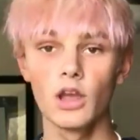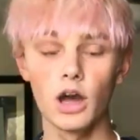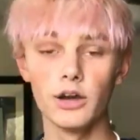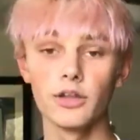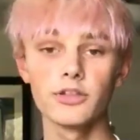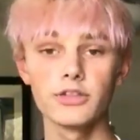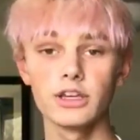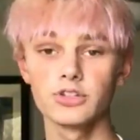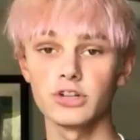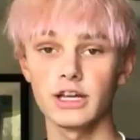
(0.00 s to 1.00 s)
Another thing
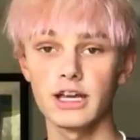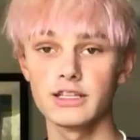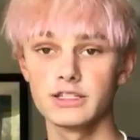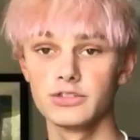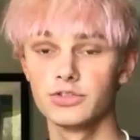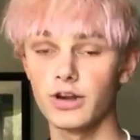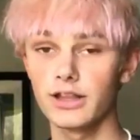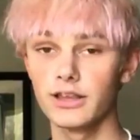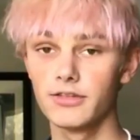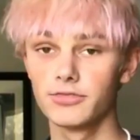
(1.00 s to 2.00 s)
Shrek has
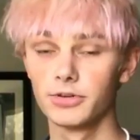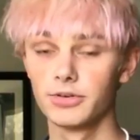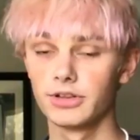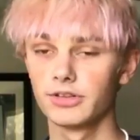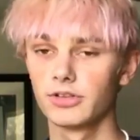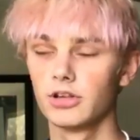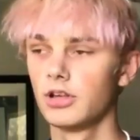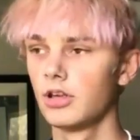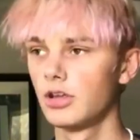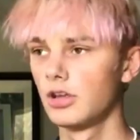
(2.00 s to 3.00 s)
directly influenced.
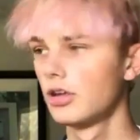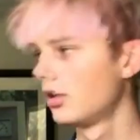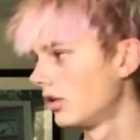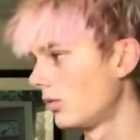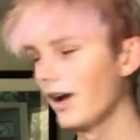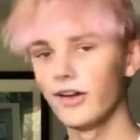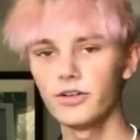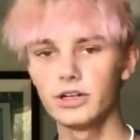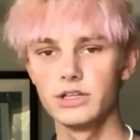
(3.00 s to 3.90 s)
Wow, I already